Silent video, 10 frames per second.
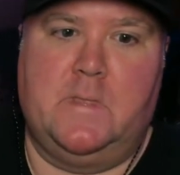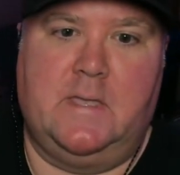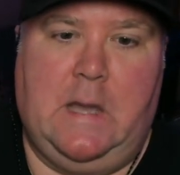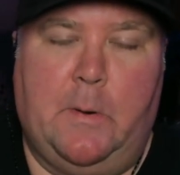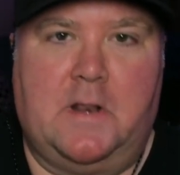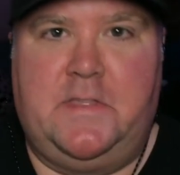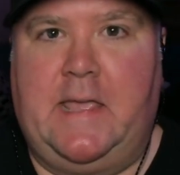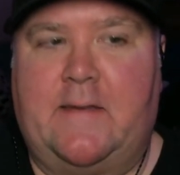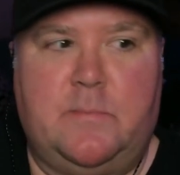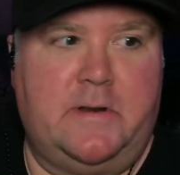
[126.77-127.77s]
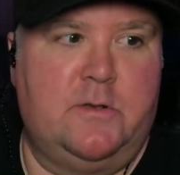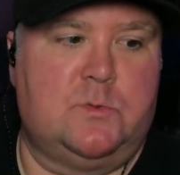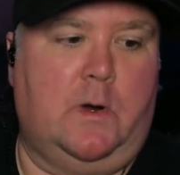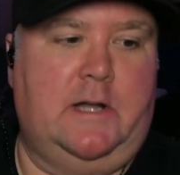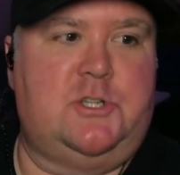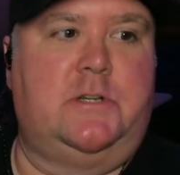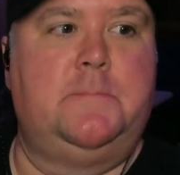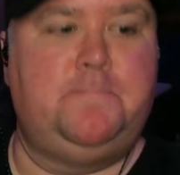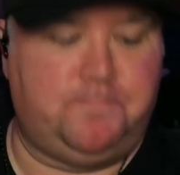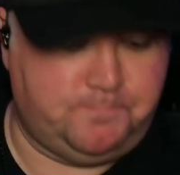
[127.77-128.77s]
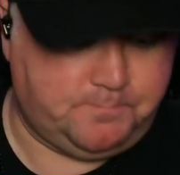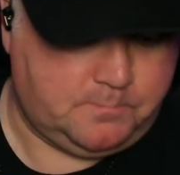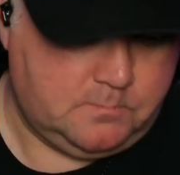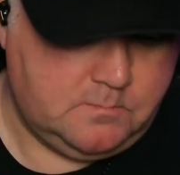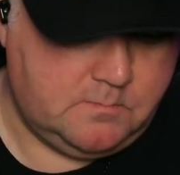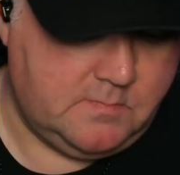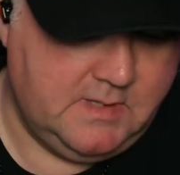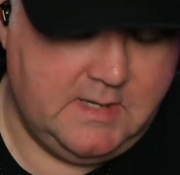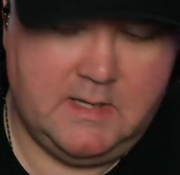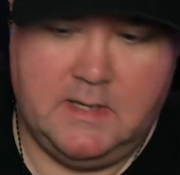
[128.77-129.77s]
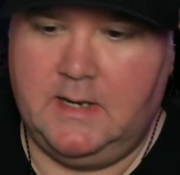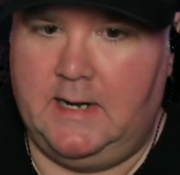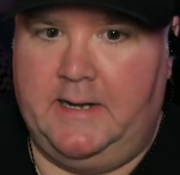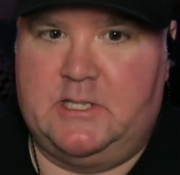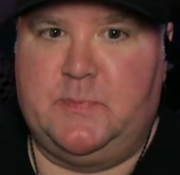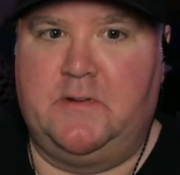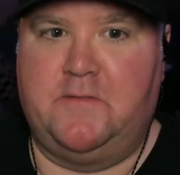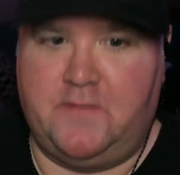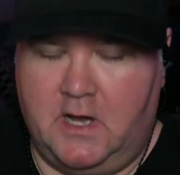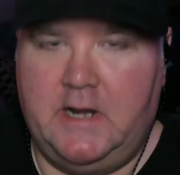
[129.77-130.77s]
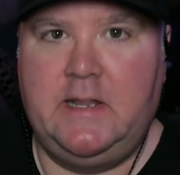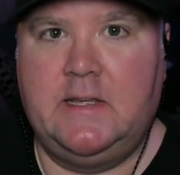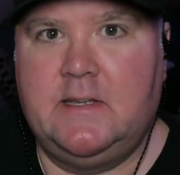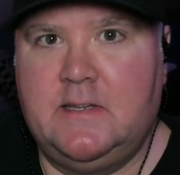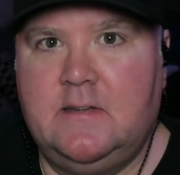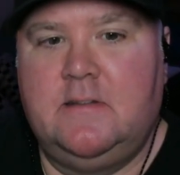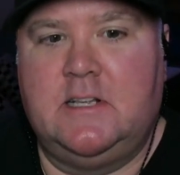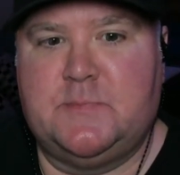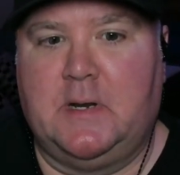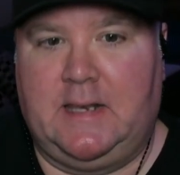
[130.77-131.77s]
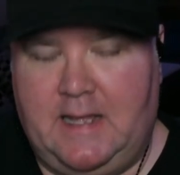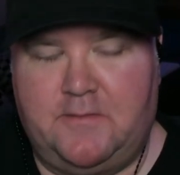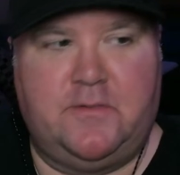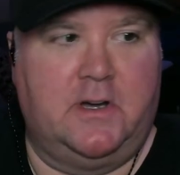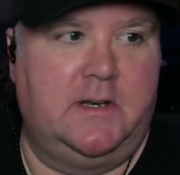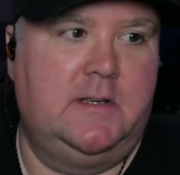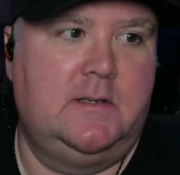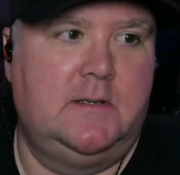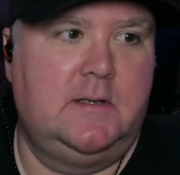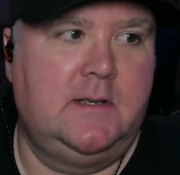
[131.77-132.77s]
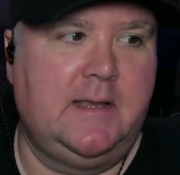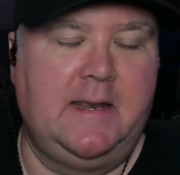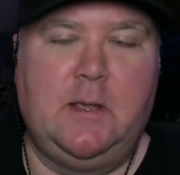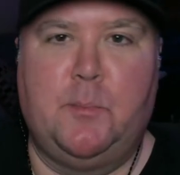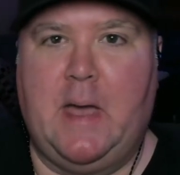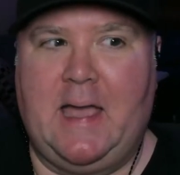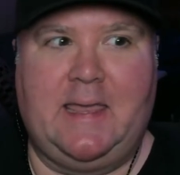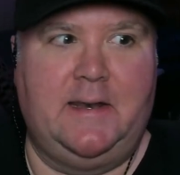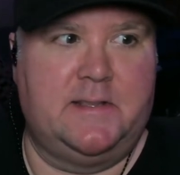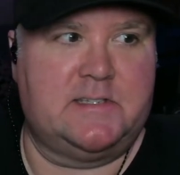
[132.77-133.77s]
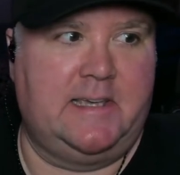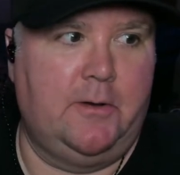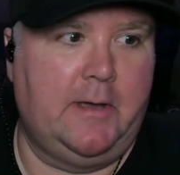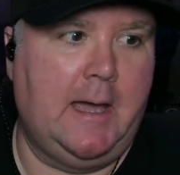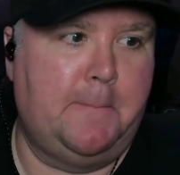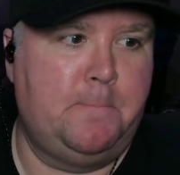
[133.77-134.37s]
I want to thank everybody who's watching. It's been fun. It's been a lot of fun getting back into the Skill Gap.